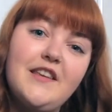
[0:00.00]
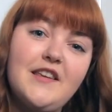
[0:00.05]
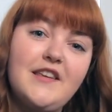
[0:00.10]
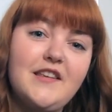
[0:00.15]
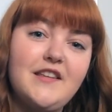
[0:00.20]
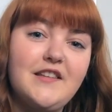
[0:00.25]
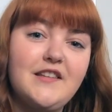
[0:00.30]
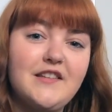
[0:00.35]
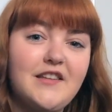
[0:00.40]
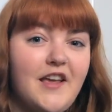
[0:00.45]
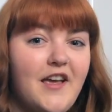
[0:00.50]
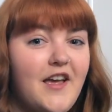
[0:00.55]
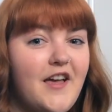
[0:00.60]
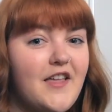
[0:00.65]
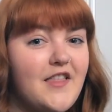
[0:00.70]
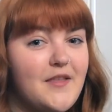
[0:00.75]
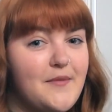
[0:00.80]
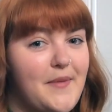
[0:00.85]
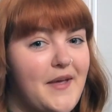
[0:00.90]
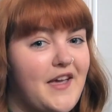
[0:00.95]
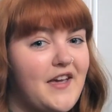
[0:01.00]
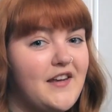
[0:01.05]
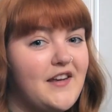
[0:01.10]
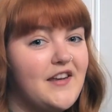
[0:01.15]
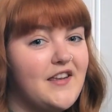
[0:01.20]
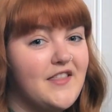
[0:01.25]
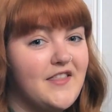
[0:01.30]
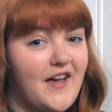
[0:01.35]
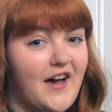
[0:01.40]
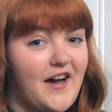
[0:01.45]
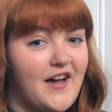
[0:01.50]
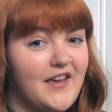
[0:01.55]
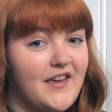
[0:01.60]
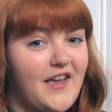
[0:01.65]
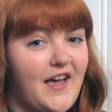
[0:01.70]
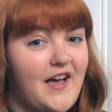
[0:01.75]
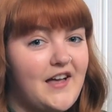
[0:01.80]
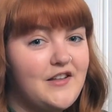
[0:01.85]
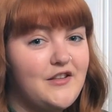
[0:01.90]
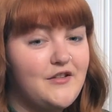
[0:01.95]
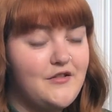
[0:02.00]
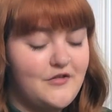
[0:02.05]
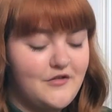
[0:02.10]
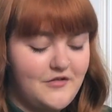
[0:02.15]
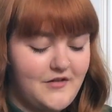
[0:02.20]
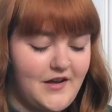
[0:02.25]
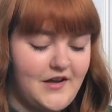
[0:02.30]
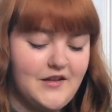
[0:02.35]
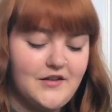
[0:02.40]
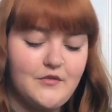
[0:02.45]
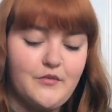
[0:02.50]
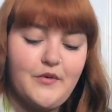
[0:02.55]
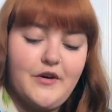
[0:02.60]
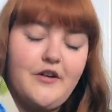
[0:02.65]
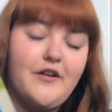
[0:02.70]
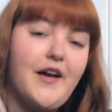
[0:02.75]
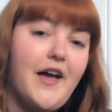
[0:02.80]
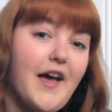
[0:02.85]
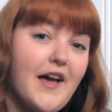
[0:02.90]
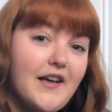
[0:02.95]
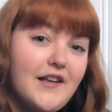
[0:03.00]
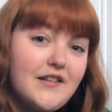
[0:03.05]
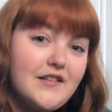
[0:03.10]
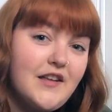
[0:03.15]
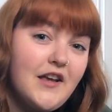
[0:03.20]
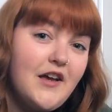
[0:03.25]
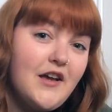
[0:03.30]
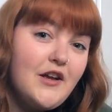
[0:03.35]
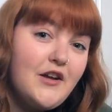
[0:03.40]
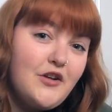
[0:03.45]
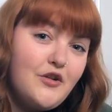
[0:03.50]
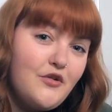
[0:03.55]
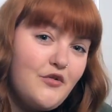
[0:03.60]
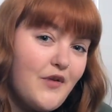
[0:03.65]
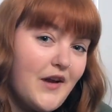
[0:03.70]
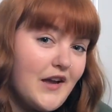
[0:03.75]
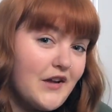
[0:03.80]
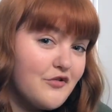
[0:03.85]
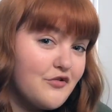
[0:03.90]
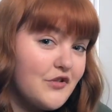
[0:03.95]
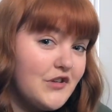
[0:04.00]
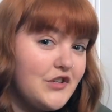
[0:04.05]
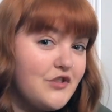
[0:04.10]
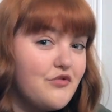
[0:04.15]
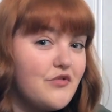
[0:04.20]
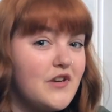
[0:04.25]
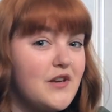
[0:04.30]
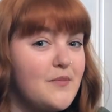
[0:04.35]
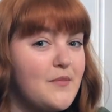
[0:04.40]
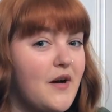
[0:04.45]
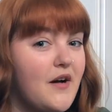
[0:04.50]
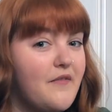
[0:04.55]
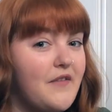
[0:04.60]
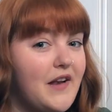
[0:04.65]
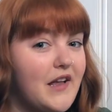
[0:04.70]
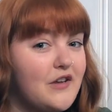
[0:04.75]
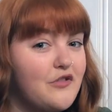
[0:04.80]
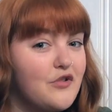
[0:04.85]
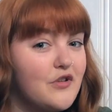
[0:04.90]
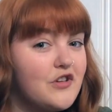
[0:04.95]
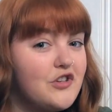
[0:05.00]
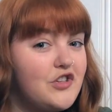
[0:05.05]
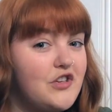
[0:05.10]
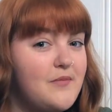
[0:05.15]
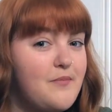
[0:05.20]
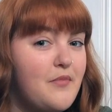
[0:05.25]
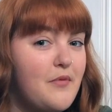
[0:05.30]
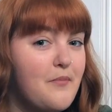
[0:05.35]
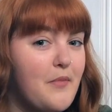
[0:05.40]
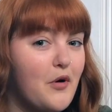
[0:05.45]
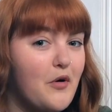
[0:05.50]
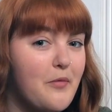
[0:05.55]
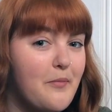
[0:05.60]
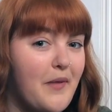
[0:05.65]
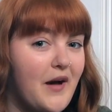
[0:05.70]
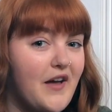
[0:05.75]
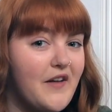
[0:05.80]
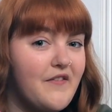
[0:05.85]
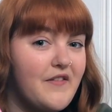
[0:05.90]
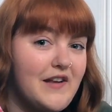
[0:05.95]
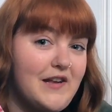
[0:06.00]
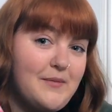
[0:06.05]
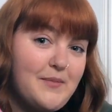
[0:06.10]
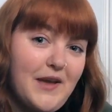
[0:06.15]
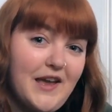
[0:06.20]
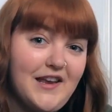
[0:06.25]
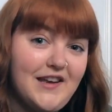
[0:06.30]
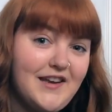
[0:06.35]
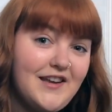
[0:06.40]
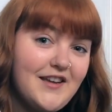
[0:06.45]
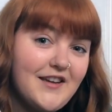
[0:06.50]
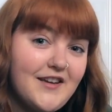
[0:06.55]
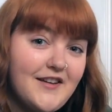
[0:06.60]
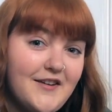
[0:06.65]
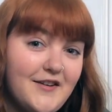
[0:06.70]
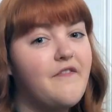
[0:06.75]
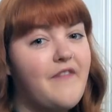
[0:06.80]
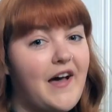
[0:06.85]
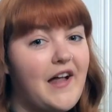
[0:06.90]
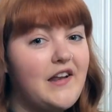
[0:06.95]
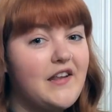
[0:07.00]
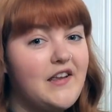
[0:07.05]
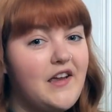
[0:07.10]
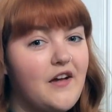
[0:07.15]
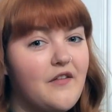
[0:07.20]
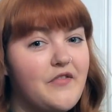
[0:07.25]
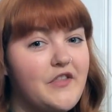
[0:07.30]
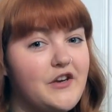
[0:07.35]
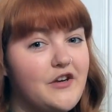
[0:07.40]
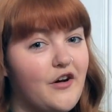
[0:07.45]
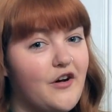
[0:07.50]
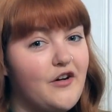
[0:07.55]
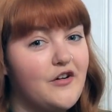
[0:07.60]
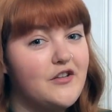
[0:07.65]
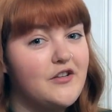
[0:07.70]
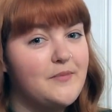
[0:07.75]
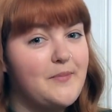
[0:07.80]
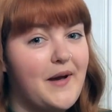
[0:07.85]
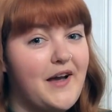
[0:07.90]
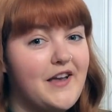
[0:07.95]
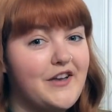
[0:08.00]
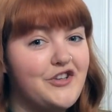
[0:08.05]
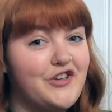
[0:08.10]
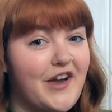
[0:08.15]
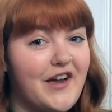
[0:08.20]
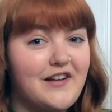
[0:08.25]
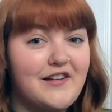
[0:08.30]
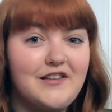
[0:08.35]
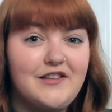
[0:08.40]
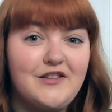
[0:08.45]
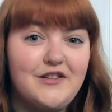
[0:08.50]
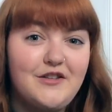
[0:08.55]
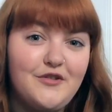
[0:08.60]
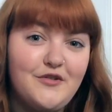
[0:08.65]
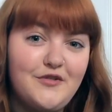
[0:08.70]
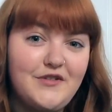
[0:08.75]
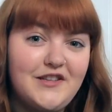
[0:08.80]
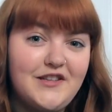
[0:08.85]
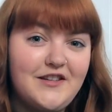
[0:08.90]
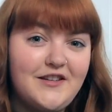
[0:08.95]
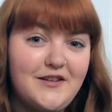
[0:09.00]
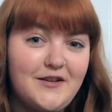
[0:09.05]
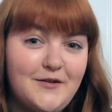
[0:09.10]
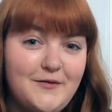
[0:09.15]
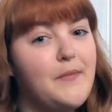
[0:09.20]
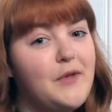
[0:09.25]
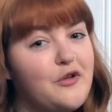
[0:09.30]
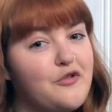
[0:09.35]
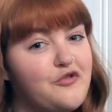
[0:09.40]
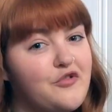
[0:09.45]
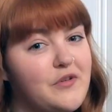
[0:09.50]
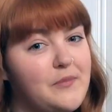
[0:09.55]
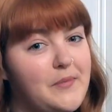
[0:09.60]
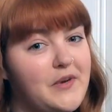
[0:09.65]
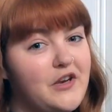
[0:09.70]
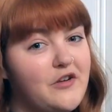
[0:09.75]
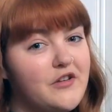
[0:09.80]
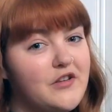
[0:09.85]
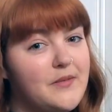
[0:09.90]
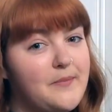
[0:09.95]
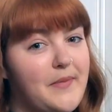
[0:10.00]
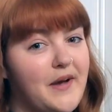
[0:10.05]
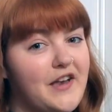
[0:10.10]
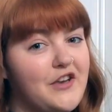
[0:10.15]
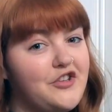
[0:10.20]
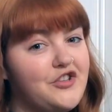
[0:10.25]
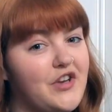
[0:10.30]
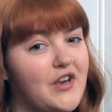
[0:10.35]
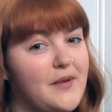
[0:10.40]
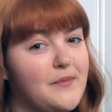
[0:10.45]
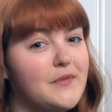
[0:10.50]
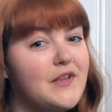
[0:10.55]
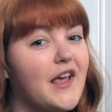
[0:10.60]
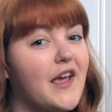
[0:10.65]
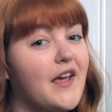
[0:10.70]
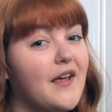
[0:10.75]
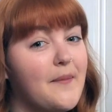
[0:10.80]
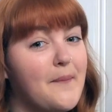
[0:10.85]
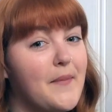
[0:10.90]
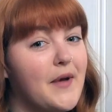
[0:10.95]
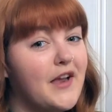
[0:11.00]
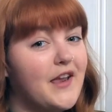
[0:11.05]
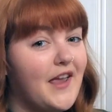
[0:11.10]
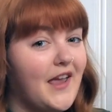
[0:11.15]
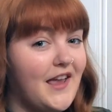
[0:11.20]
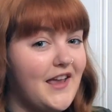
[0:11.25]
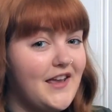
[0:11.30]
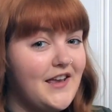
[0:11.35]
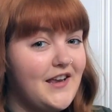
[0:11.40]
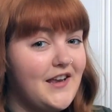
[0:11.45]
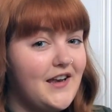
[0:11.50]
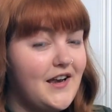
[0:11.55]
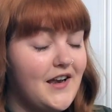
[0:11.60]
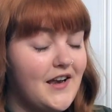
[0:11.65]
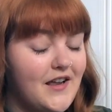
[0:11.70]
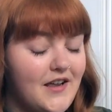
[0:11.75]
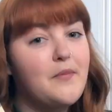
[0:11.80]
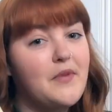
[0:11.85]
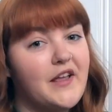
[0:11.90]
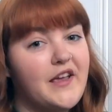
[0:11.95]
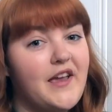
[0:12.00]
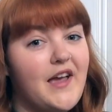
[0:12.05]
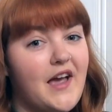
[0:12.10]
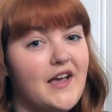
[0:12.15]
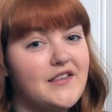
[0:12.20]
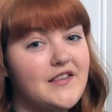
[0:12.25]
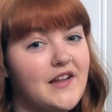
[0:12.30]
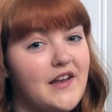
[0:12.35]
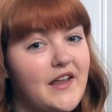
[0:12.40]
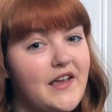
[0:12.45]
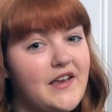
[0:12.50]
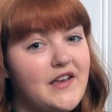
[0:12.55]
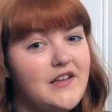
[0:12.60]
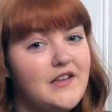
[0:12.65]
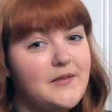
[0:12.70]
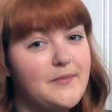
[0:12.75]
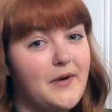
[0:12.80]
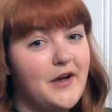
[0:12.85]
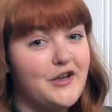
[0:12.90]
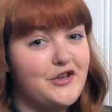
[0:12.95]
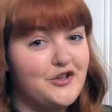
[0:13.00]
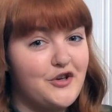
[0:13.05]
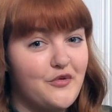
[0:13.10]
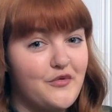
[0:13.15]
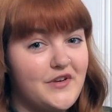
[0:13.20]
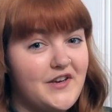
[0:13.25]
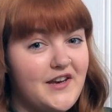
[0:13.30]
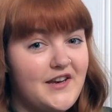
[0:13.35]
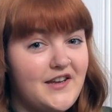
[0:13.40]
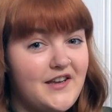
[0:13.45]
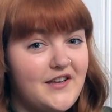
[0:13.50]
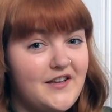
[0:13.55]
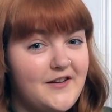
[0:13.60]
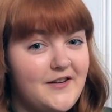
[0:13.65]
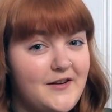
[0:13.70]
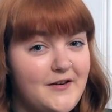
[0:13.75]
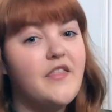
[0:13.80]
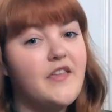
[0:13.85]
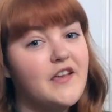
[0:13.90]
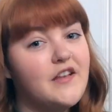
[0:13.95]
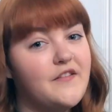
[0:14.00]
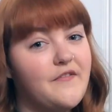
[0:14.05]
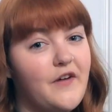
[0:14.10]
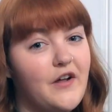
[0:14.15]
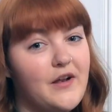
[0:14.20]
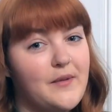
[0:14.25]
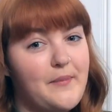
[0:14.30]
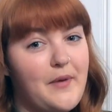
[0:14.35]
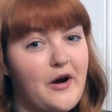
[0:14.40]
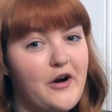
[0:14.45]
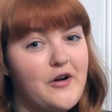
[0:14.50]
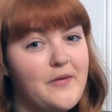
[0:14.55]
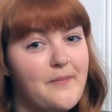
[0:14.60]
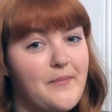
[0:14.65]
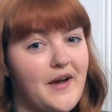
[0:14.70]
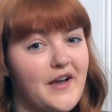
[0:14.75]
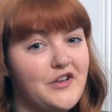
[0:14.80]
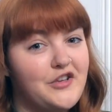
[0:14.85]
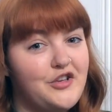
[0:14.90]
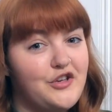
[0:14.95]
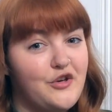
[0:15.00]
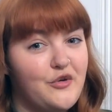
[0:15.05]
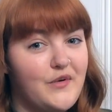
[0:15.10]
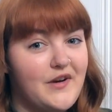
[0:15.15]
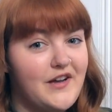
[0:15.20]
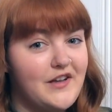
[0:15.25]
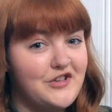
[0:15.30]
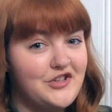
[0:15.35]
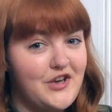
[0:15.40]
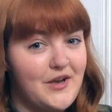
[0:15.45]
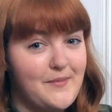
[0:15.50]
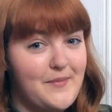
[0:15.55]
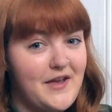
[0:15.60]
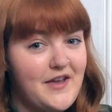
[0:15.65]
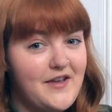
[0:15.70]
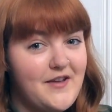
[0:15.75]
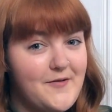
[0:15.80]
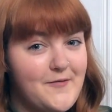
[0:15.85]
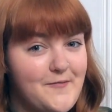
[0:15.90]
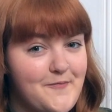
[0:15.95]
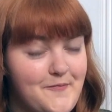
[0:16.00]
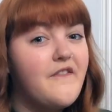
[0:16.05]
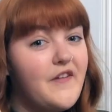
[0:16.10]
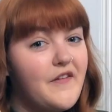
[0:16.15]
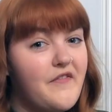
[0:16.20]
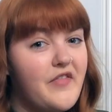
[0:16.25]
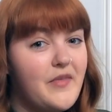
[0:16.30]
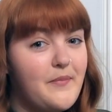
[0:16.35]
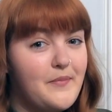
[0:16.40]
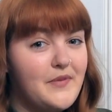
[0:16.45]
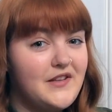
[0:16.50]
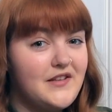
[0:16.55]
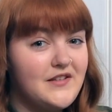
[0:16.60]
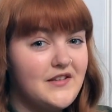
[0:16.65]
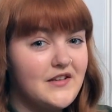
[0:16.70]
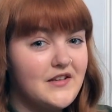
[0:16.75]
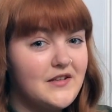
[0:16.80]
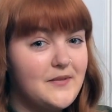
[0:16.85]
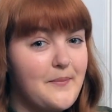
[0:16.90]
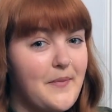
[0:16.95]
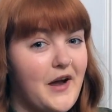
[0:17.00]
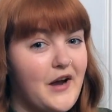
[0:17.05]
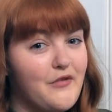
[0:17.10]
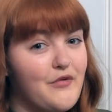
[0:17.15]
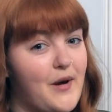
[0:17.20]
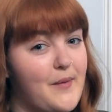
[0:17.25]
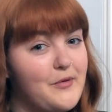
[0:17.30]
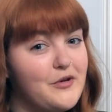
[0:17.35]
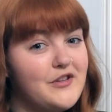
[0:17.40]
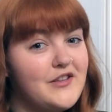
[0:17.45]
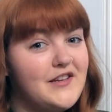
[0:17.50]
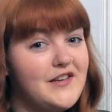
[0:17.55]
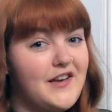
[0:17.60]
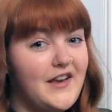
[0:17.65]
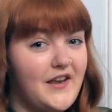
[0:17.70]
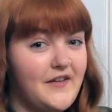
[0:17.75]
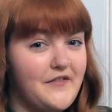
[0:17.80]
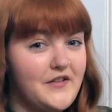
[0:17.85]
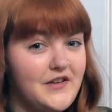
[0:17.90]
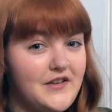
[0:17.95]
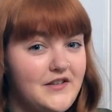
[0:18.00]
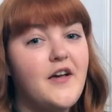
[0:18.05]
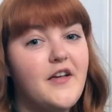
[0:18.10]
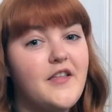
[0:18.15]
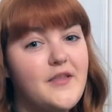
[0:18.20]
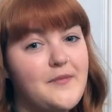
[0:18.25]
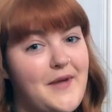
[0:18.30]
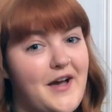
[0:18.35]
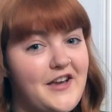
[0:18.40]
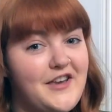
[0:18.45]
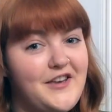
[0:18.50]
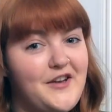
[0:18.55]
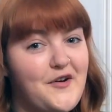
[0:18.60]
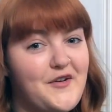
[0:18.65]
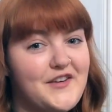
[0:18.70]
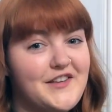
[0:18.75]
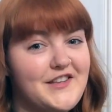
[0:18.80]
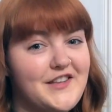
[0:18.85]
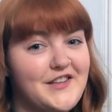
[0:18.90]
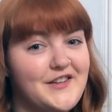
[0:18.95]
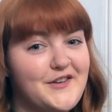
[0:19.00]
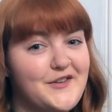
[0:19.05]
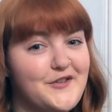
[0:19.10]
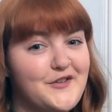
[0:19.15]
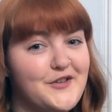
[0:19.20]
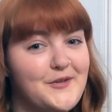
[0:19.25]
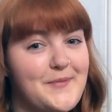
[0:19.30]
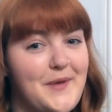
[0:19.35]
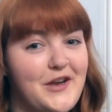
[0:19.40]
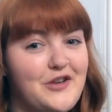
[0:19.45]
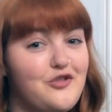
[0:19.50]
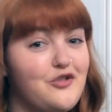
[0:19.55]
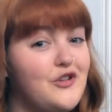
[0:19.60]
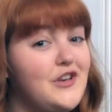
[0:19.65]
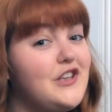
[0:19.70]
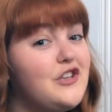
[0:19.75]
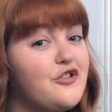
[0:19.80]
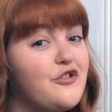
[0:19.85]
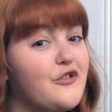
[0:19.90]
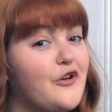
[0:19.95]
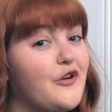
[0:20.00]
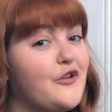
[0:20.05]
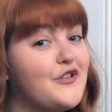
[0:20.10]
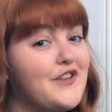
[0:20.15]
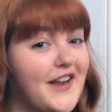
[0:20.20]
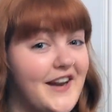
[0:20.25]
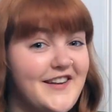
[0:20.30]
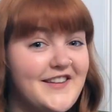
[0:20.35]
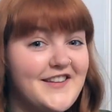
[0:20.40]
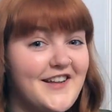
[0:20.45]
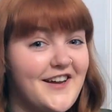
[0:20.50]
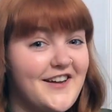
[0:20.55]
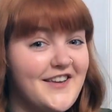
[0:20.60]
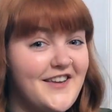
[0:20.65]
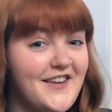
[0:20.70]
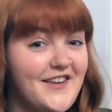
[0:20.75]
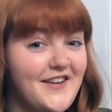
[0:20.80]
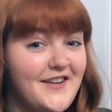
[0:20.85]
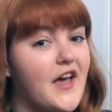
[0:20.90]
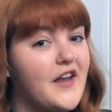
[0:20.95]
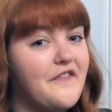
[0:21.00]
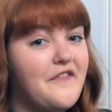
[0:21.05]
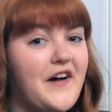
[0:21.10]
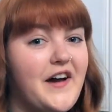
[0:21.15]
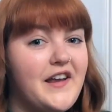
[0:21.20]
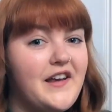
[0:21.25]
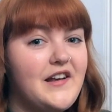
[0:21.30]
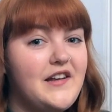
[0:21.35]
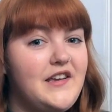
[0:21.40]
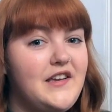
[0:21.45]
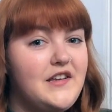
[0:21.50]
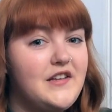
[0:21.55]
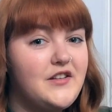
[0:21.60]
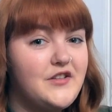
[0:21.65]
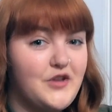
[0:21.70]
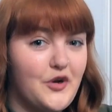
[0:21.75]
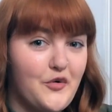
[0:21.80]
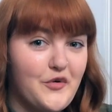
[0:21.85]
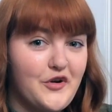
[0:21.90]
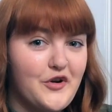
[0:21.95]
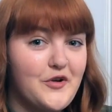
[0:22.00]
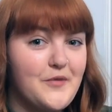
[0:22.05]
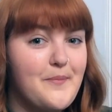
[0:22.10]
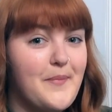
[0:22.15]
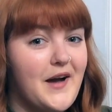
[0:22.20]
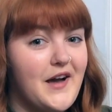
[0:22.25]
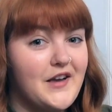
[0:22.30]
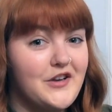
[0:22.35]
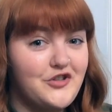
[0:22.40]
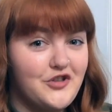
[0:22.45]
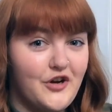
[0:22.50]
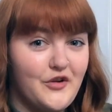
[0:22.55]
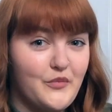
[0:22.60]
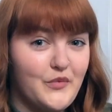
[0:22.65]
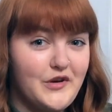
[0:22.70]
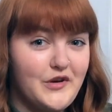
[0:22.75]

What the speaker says: is The Man in the High Castle, as well as Do Androids Dream of Electric Sheep, both by Philip K. Dick. Valley of the Dolls by Jacqueline Susan. Mildred Pierce by James M. Cain. Play It As It Lays by Joan Didion. Things Fall Apart by Chinua Achebe. Fifth Business by Robertson Davies. The Makioka Sisters by Junichiro Tanizaki. And finally, Stoner by John